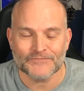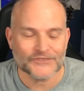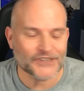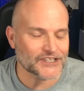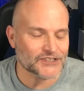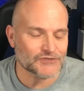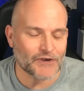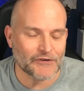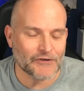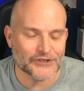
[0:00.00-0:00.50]
And
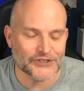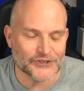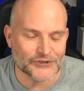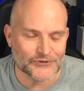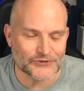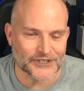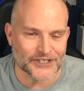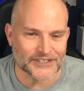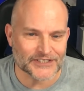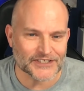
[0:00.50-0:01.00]
that's why we
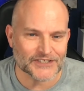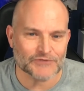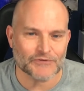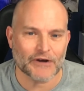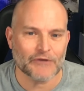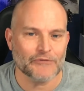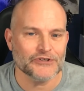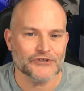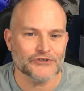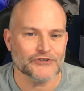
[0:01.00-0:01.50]
do this. That's
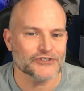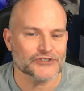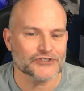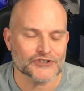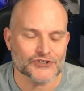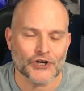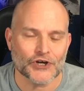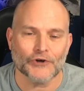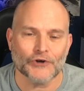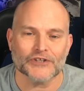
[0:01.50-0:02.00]
why we do this
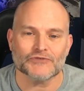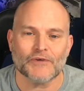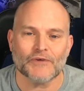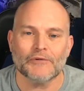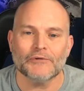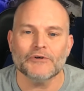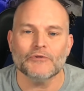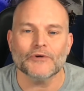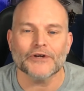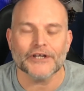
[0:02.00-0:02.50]
show. That's
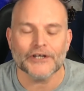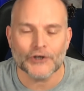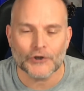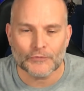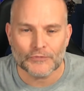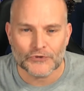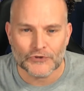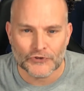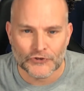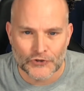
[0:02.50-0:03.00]
why we want to
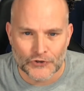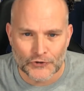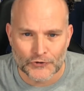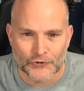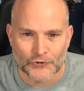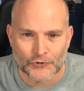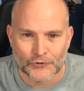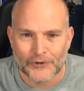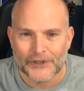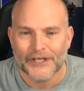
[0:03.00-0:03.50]
help
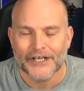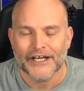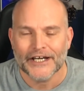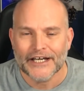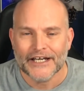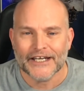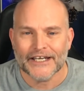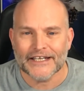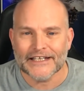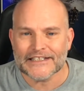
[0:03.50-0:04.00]
you,
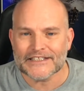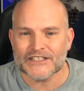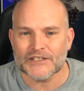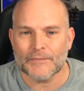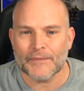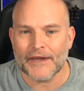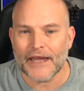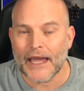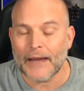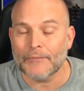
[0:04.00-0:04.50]
is
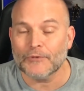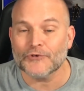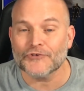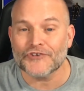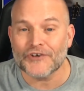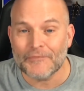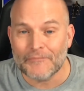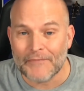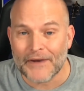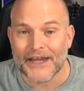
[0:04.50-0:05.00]
to be able
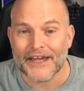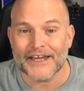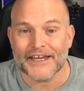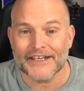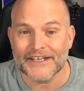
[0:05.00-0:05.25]
to make